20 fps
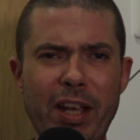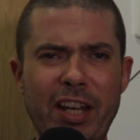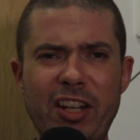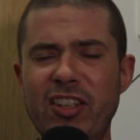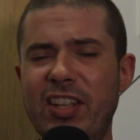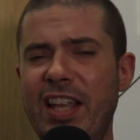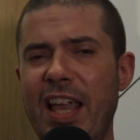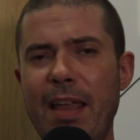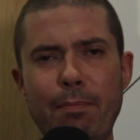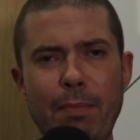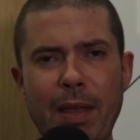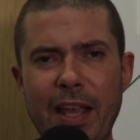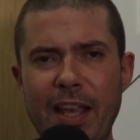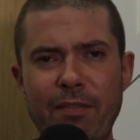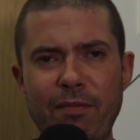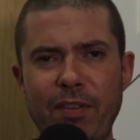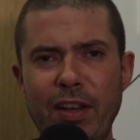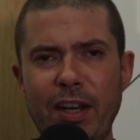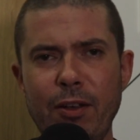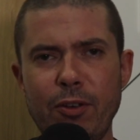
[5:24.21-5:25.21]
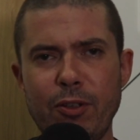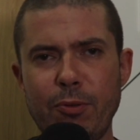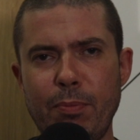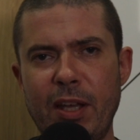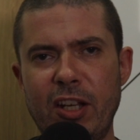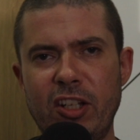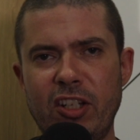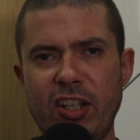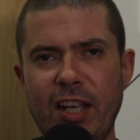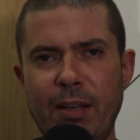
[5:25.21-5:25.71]
He just kept making videos
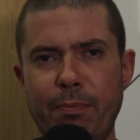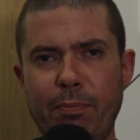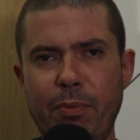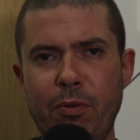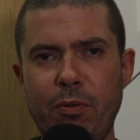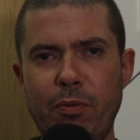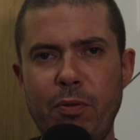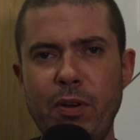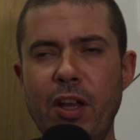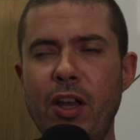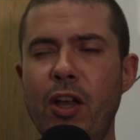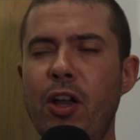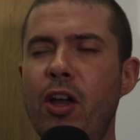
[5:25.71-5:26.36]
about Jake Paul